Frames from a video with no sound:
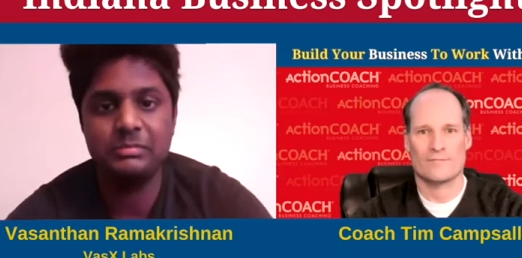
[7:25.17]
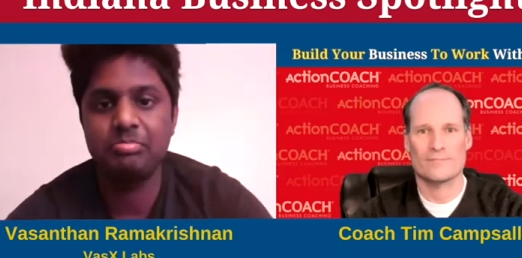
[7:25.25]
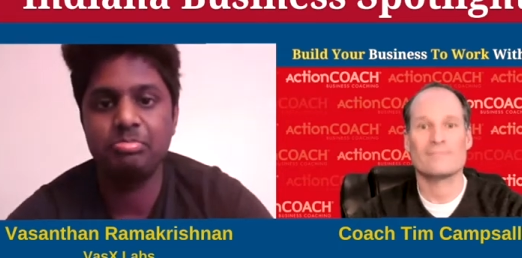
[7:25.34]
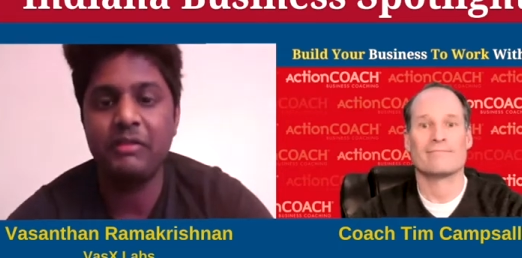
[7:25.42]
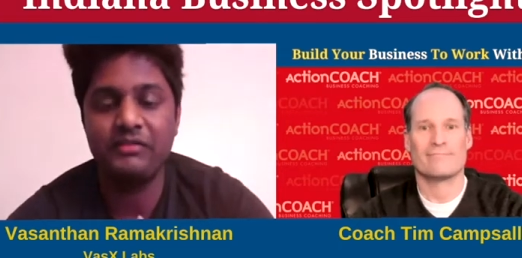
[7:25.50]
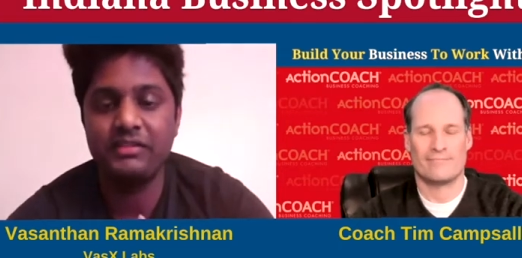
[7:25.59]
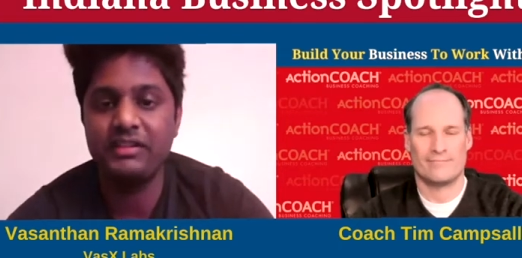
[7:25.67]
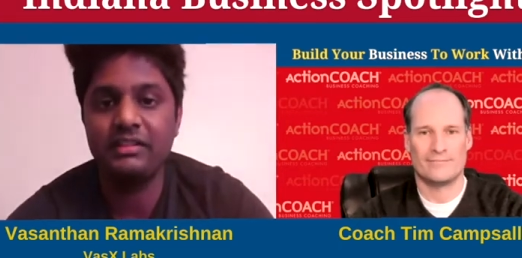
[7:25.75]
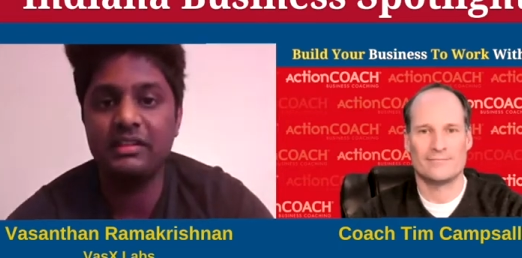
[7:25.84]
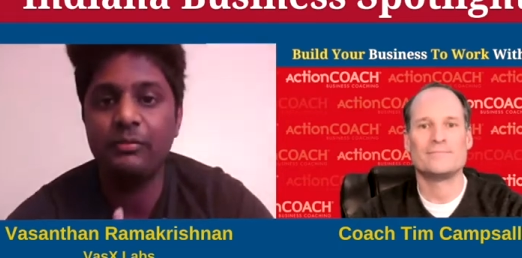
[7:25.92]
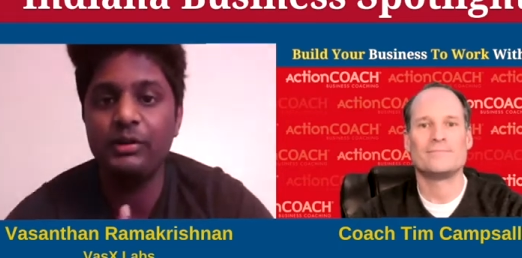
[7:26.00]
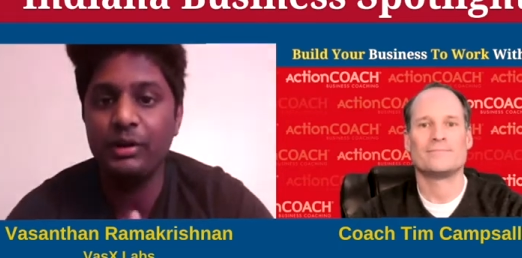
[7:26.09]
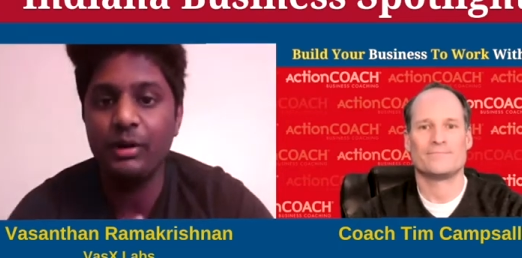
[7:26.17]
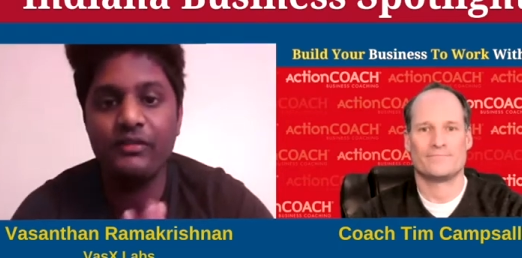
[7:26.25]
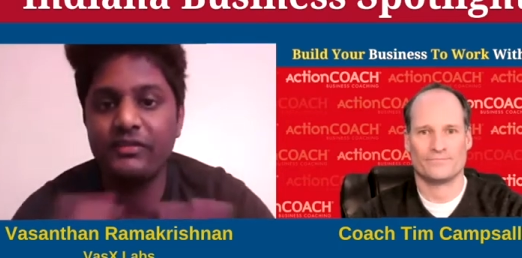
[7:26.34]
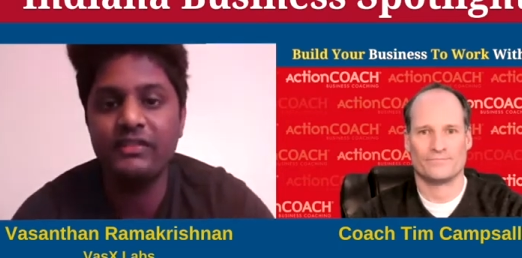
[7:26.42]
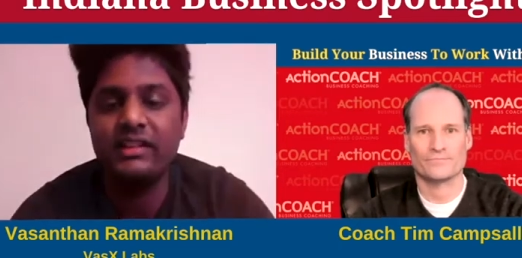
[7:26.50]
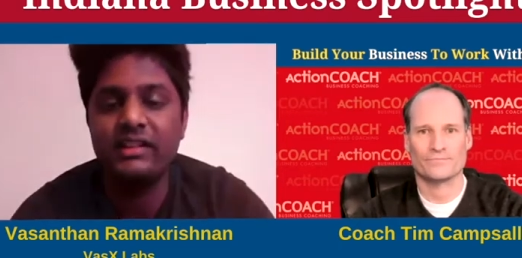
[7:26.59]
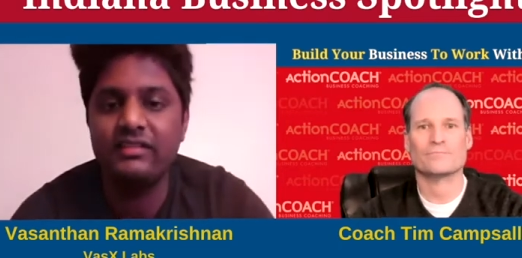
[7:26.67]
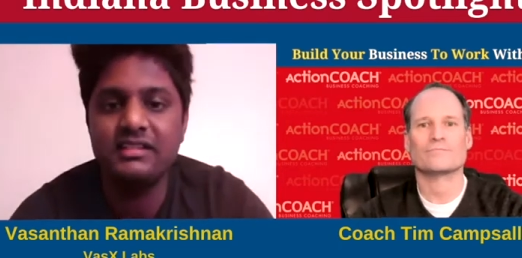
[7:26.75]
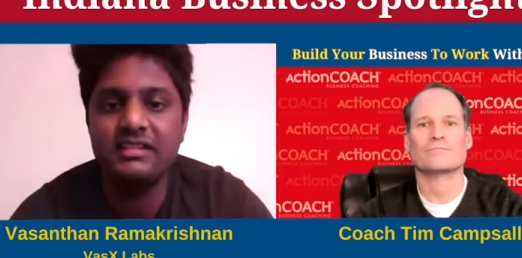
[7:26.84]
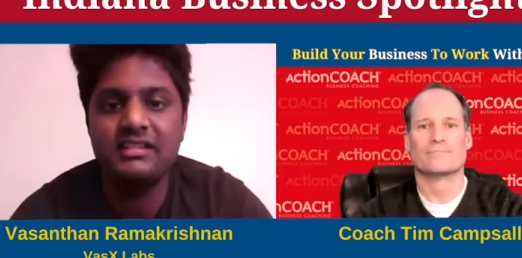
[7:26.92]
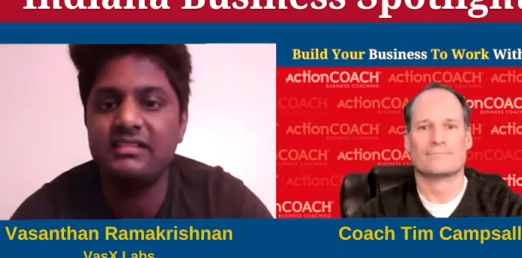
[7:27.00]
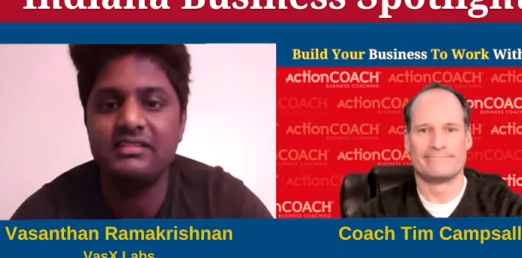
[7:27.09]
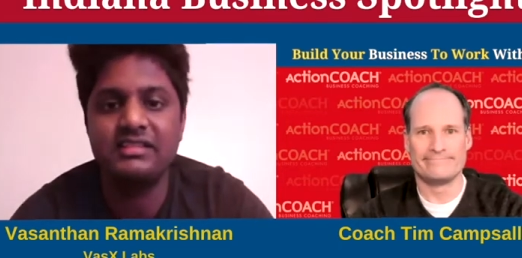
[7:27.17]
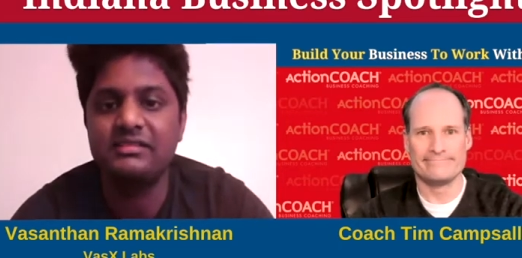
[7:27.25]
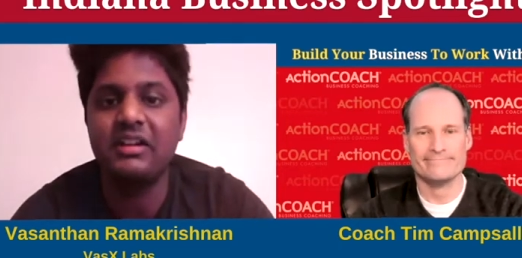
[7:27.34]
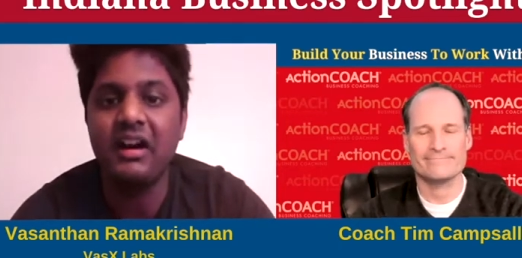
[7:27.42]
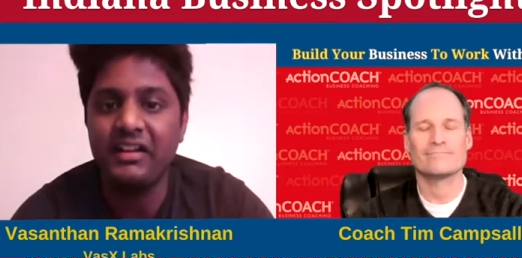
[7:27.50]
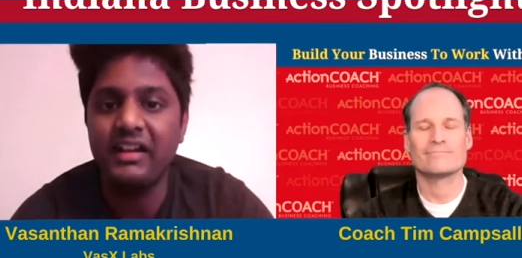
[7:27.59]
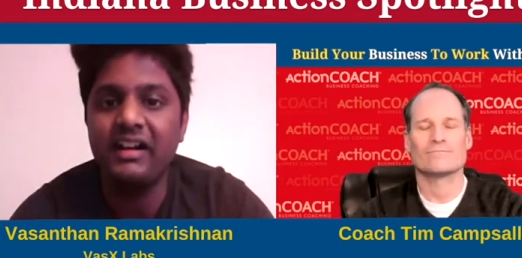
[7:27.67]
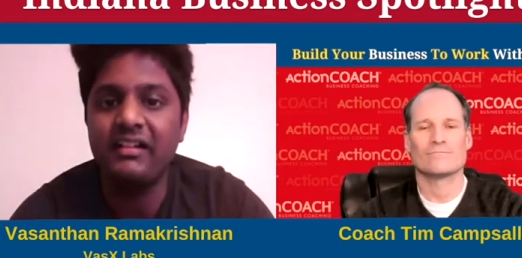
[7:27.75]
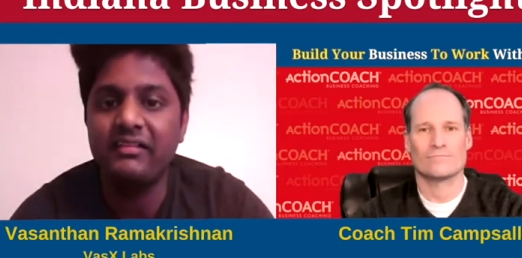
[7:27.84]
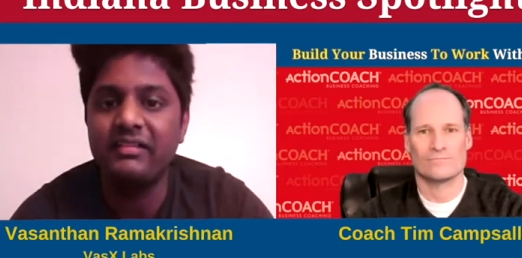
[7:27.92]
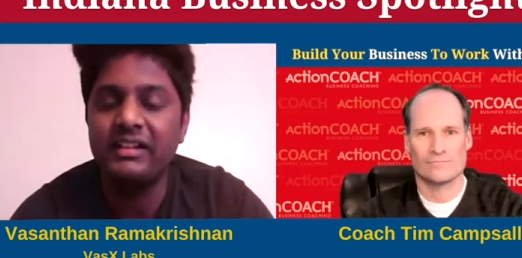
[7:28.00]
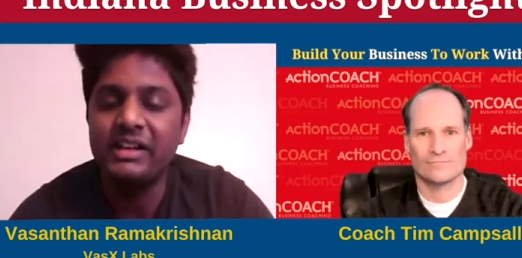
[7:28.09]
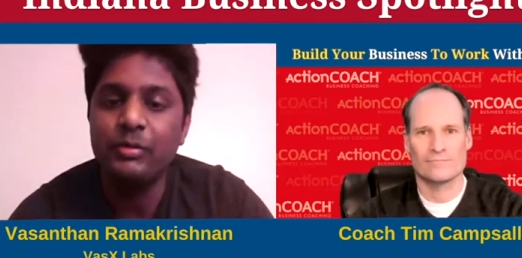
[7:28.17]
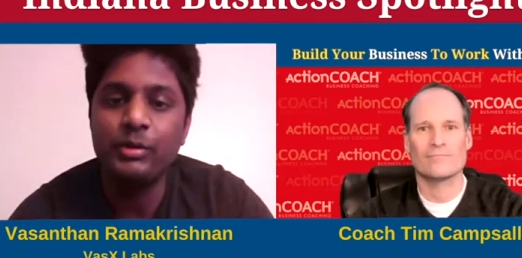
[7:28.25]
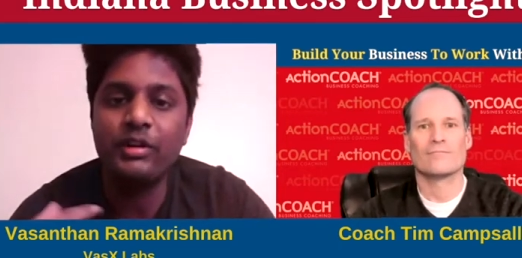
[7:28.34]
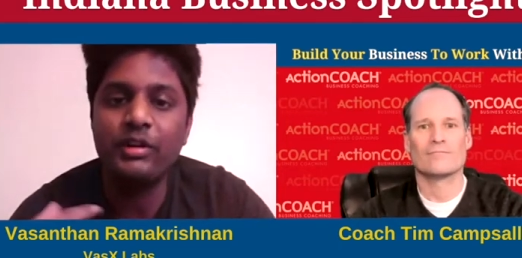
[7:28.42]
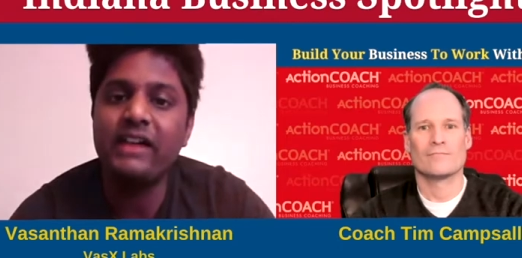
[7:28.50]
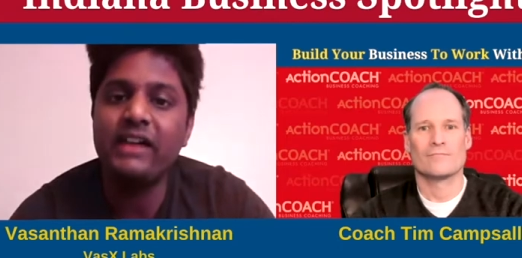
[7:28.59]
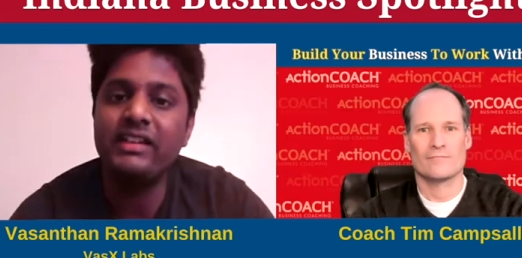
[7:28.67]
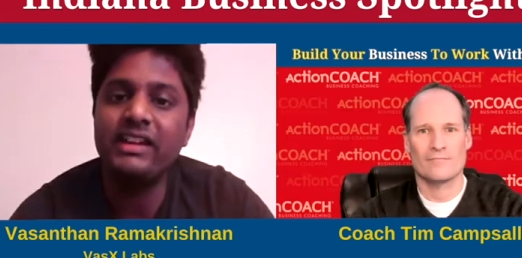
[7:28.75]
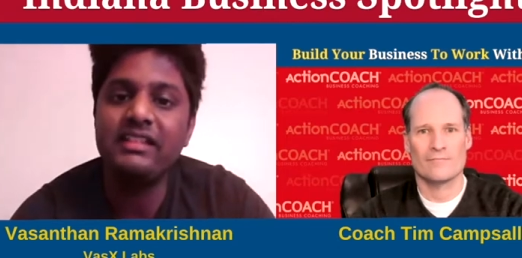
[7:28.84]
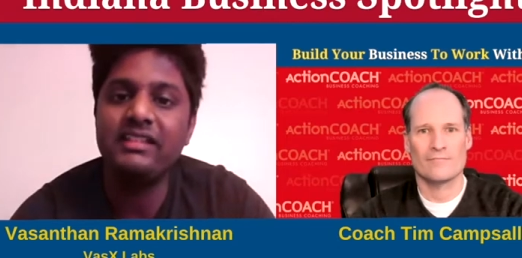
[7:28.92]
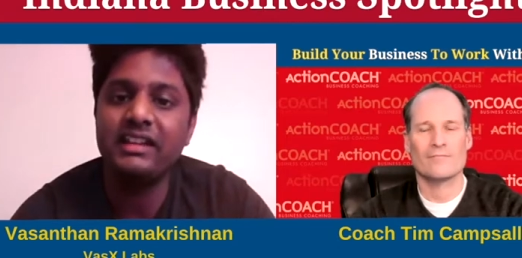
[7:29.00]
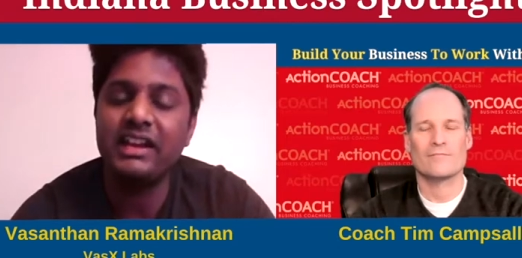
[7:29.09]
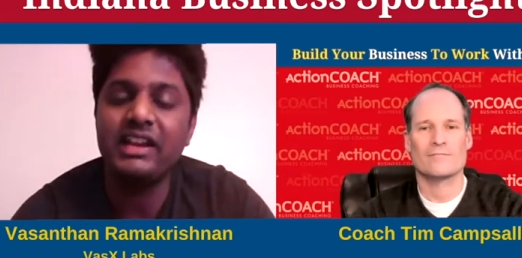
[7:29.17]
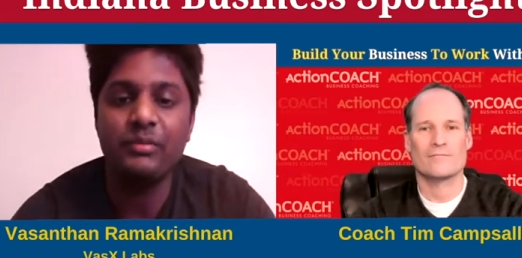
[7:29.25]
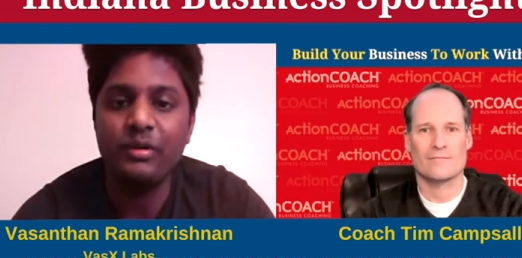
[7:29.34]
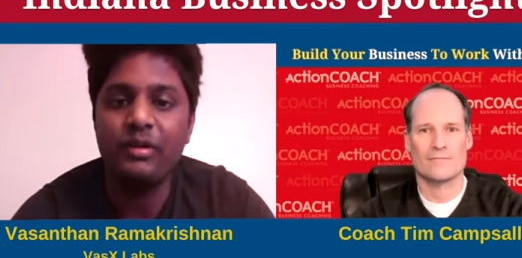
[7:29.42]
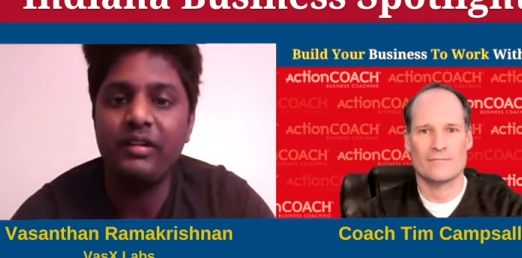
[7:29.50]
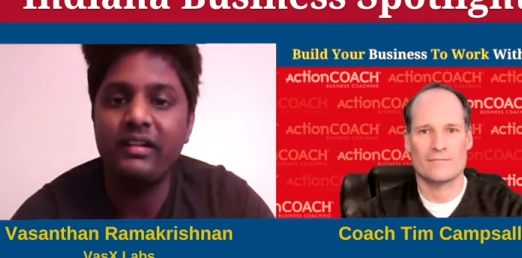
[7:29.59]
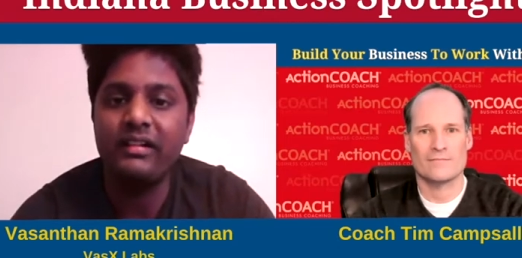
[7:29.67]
Speaker 1: everything that we know of civilization has just gone down. We don't have anything anymore.